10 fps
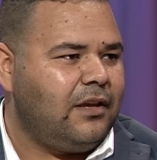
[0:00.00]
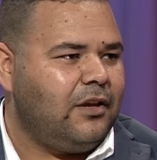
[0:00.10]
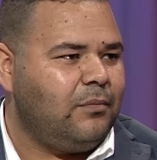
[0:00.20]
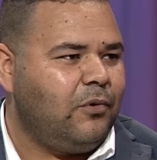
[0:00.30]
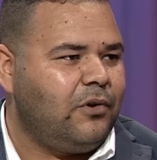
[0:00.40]

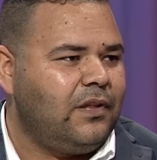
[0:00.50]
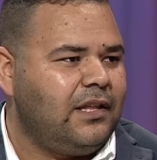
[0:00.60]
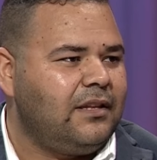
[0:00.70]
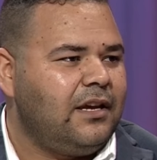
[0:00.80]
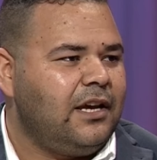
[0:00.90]
and more
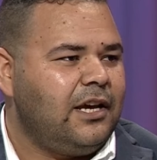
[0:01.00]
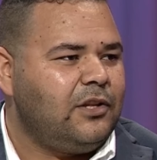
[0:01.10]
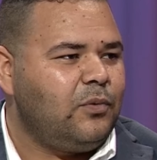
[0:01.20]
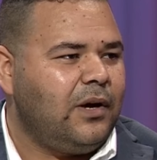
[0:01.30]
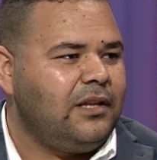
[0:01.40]
than a
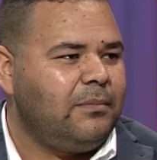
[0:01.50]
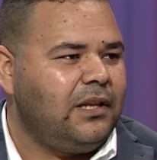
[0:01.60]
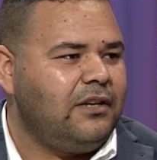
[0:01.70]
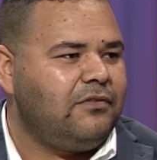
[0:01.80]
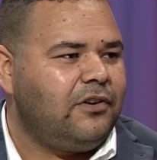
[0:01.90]
twenty
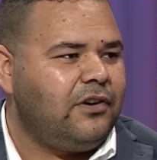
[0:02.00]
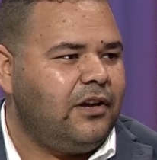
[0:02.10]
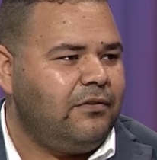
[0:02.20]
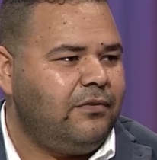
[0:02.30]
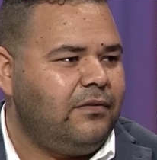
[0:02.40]
believer
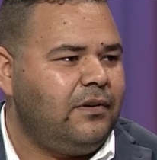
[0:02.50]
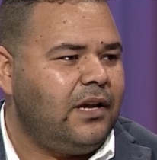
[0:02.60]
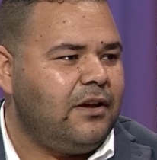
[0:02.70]
every,